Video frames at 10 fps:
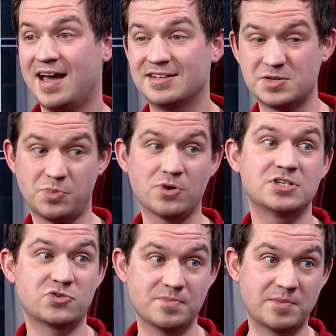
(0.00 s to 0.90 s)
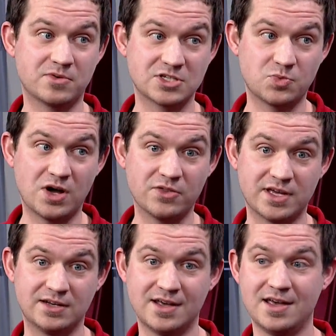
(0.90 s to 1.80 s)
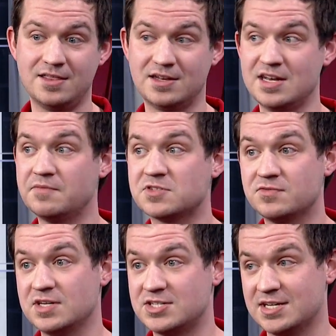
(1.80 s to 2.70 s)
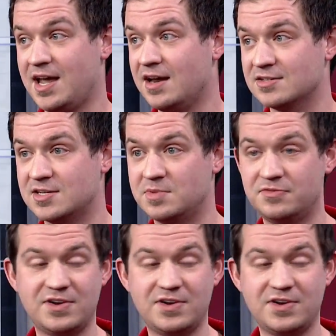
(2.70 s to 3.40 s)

and it's important to remember as well that the nymphs of these cicadas have been